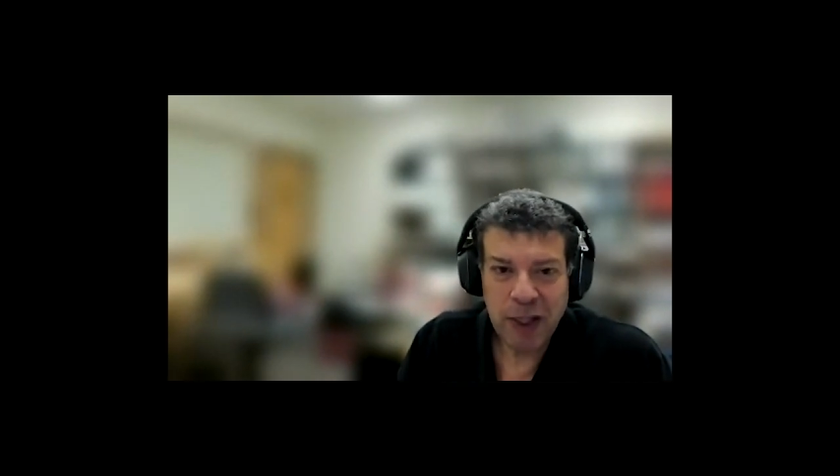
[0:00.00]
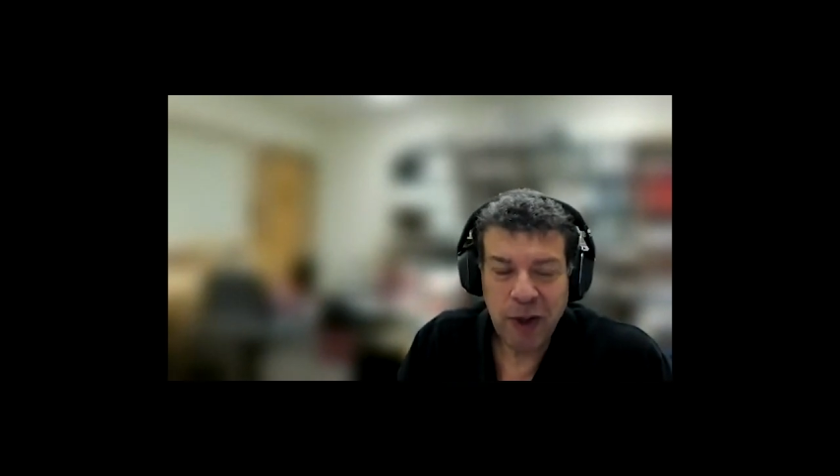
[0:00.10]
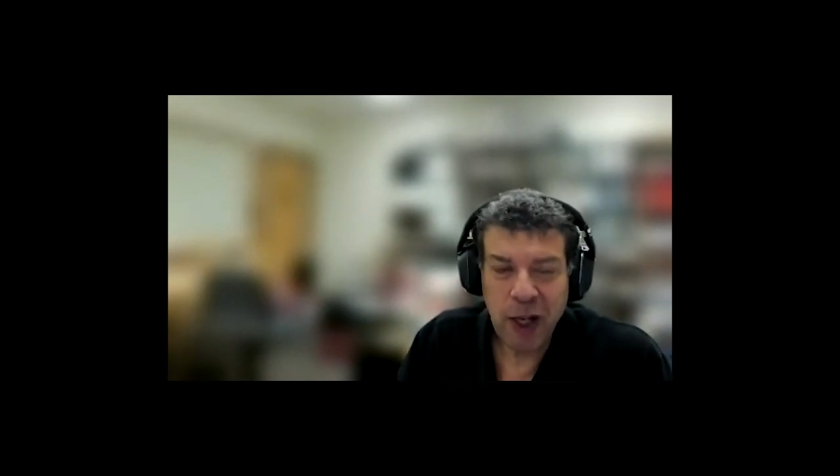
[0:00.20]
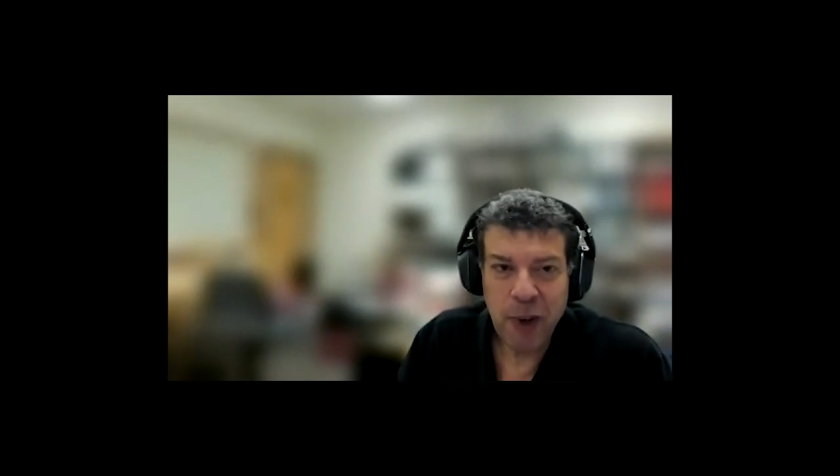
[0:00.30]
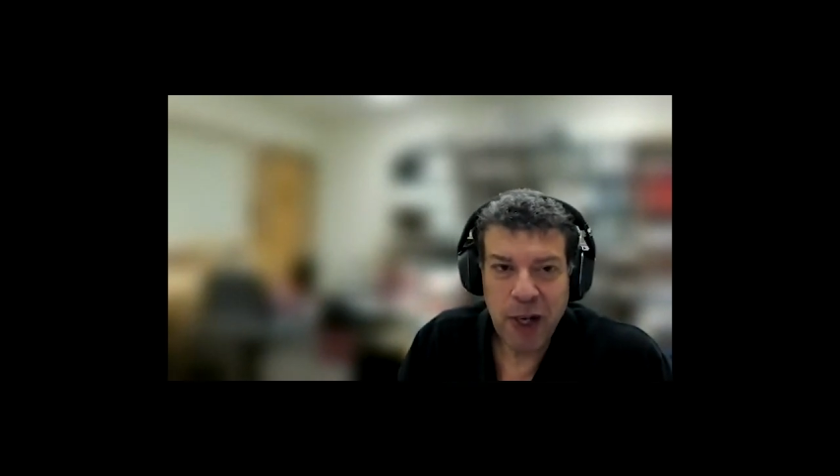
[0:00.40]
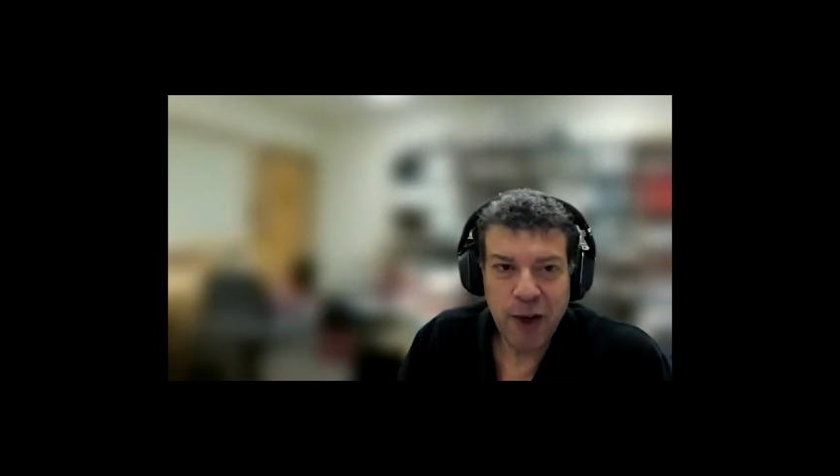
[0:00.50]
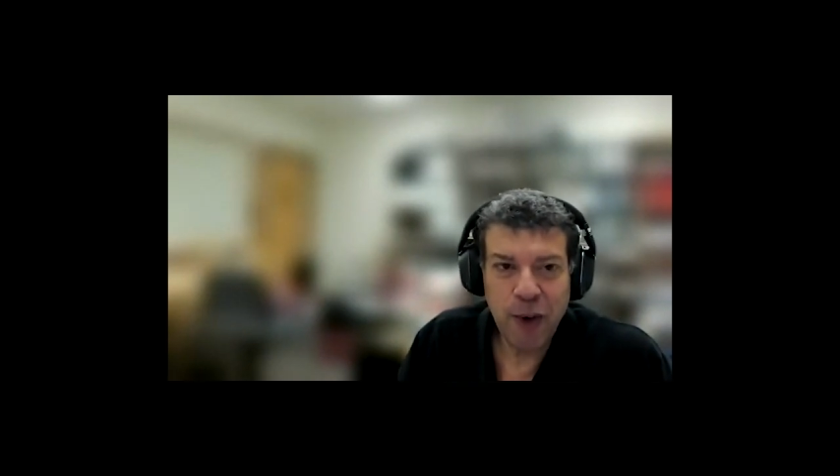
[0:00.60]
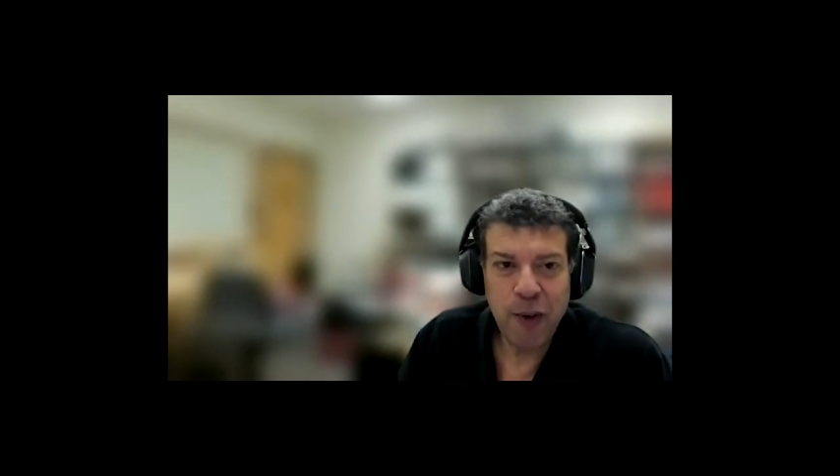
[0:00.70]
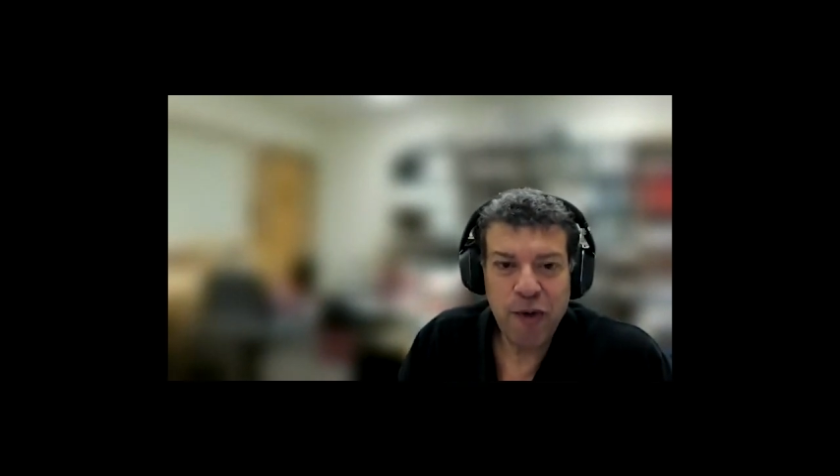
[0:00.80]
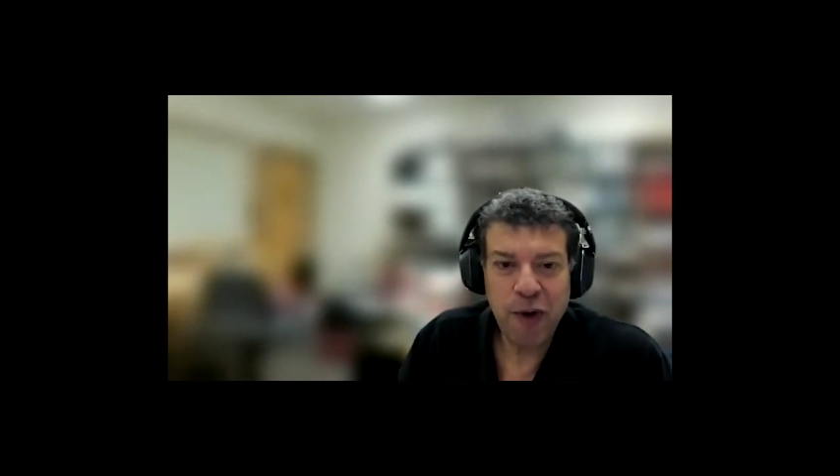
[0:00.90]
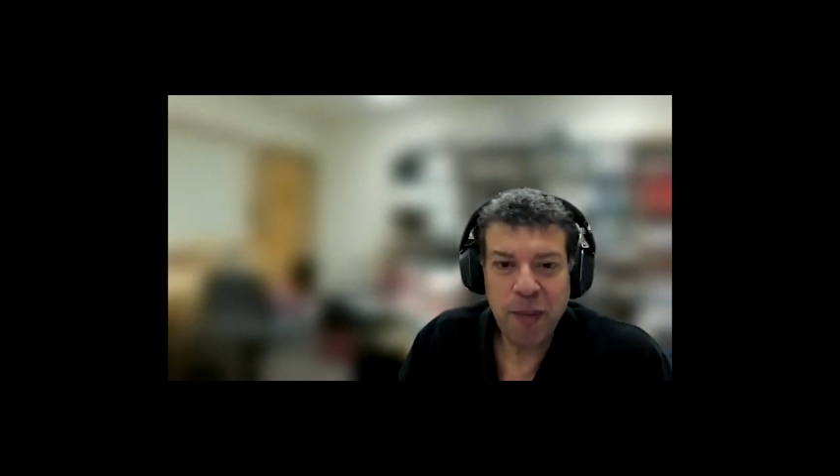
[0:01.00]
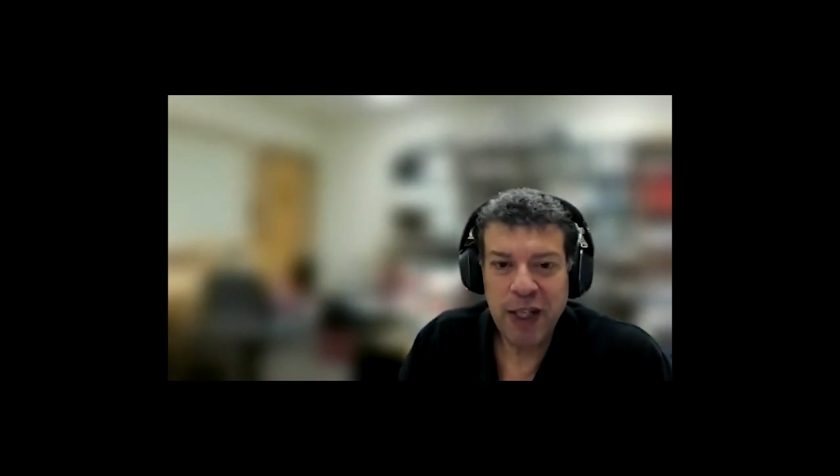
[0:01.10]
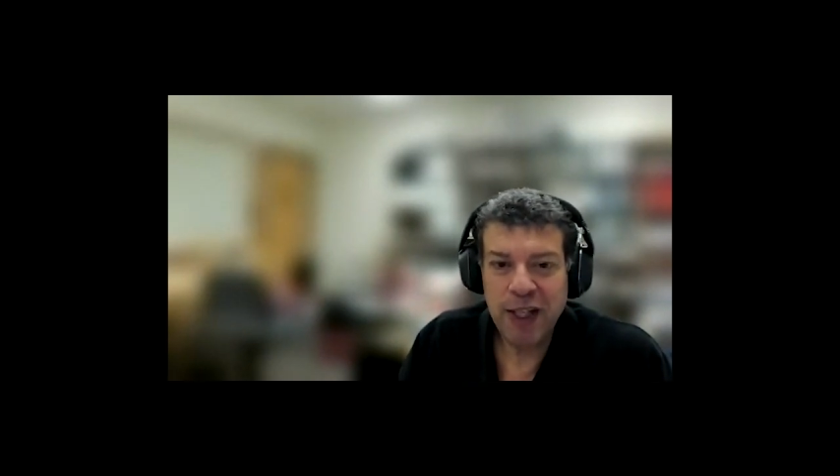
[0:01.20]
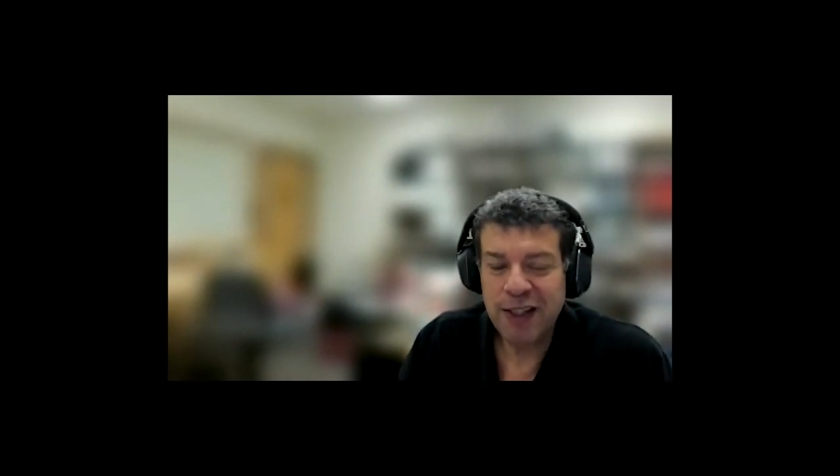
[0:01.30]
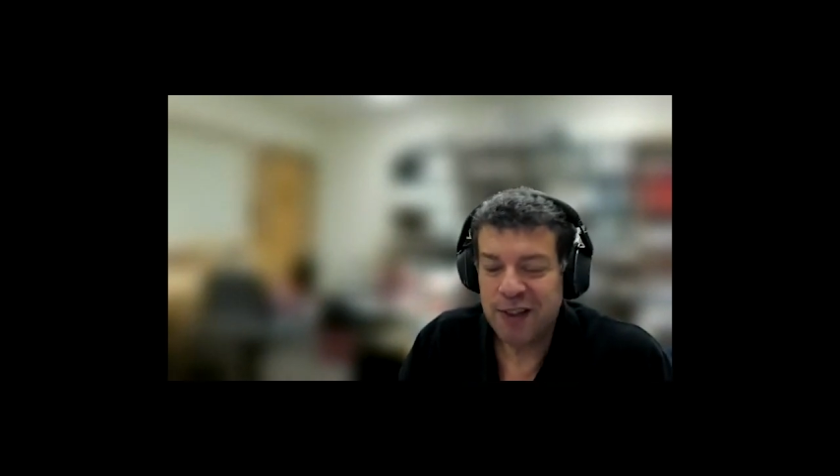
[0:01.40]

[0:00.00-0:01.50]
do they want to go from here.